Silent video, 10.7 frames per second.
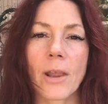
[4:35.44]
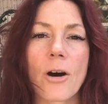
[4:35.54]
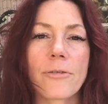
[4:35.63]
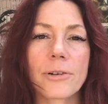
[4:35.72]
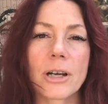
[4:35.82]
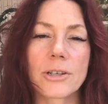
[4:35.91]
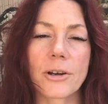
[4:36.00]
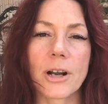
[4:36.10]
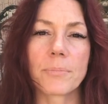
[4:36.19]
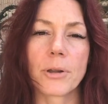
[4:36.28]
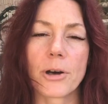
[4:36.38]
often I don't
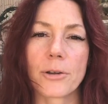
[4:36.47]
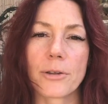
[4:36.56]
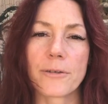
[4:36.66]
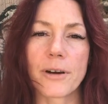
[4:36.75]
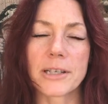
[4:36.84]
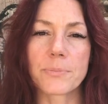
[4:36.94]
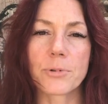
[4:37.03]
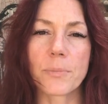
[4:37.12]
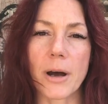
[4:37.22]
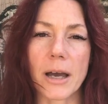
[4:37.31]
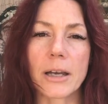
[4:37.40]
upload on the Facebook
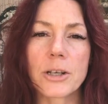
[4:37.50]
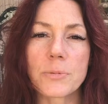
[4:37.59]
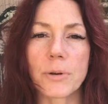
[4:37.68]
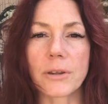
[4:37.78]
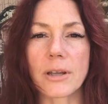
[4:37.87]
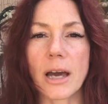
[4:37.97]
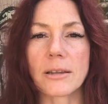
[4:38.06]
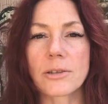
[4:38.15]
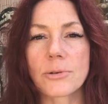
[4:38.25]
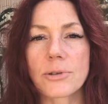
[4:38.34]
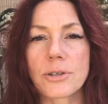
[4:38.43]
page, and
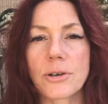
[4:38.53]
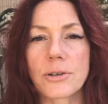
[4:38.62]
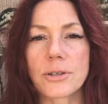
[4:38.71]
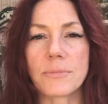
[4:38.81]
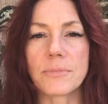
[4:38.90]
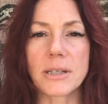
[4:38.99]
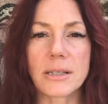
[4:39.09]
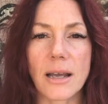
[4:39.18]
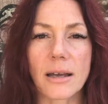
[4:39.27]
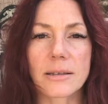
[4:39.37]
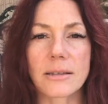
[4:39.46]
there's also some
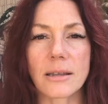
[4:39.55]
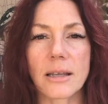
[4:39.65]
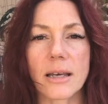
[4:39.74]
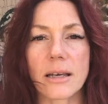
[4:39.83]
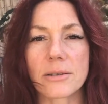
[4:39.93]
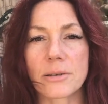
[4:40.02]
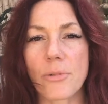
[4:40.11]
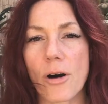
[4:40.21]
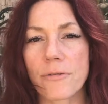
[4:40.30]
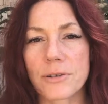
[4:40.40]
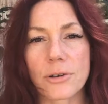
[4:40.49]
discounts in there, some
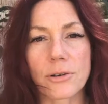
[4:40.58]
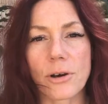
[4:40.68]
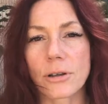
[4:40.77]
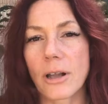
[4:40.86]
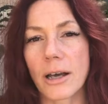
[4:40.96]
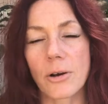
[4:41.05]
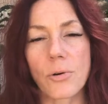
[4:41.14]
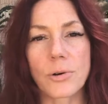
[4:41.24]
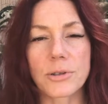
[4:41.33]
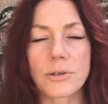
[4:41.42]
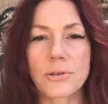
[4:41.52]
offers on online
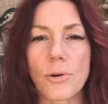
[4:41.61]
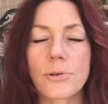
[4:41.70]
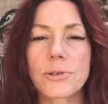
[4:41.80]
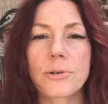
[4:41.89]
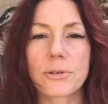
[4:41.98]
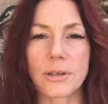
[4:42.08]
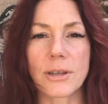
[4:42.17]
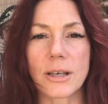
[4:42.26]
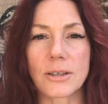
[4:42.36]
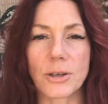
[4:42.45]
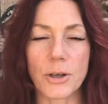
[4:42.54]
courses, all sorts of
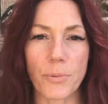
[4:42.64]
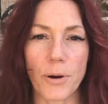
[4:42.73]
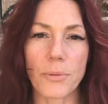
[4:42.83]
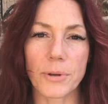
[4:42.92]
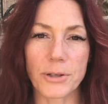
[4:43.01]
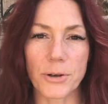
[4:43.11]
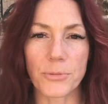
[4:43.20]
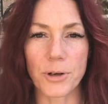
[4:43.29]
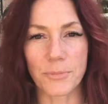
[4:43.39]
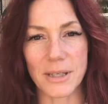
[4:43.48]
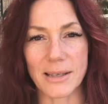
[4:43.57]
things that you probably don't
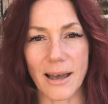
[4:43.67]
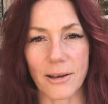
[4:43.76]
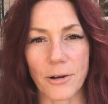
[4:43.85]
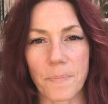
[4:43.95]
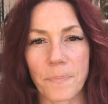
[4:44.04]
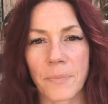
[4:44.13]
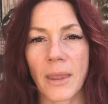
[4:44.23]
want to miss out on.